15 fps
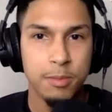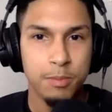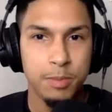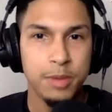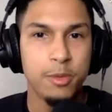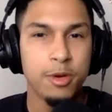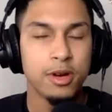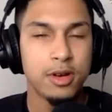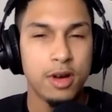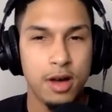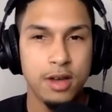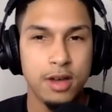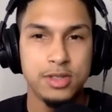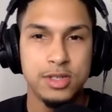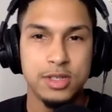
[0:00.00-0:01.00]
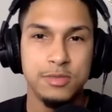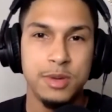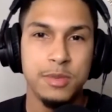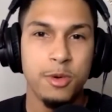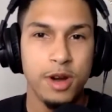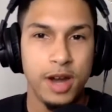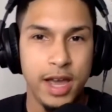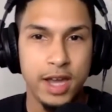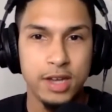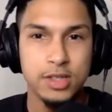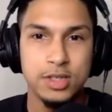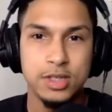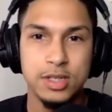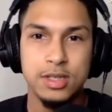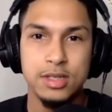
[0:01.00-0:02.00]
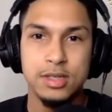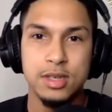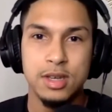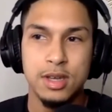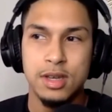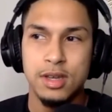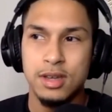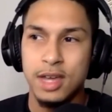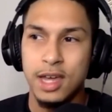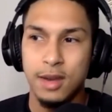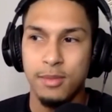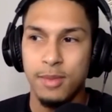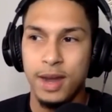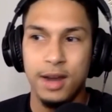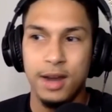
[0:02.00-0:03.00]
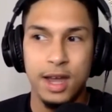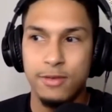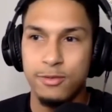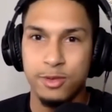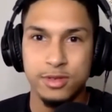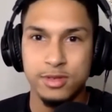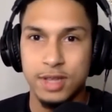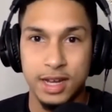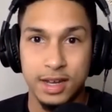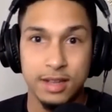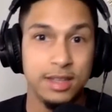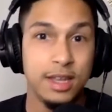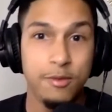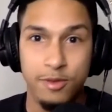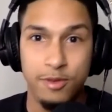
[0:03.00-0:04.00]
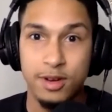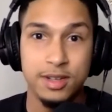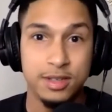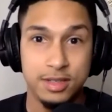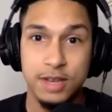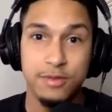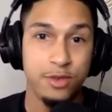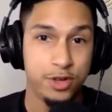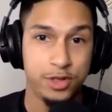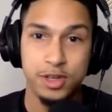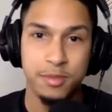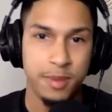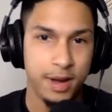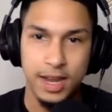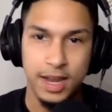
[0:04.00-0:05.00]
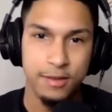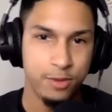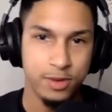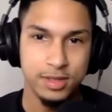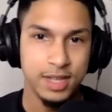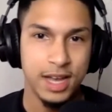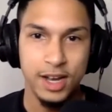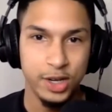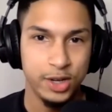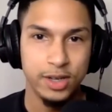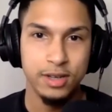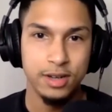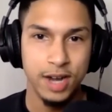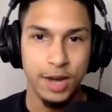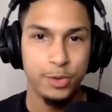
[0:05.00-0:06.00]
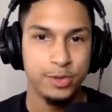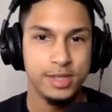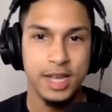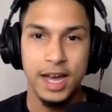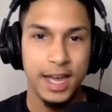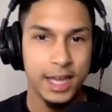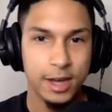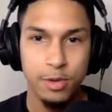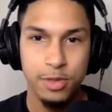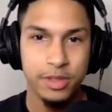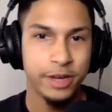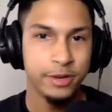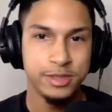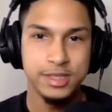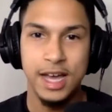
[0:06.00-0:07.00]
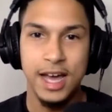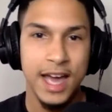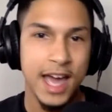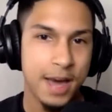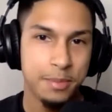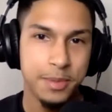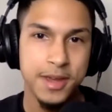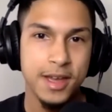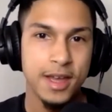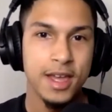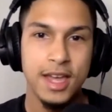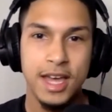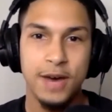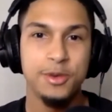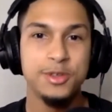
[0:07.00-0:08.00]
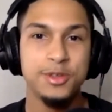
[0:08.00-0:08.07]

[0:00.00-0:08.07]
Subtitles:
be more cautious, be more anxious. And my life was, I can definitely say for sure, my life was not good. I was not healthy. I was not happy. I was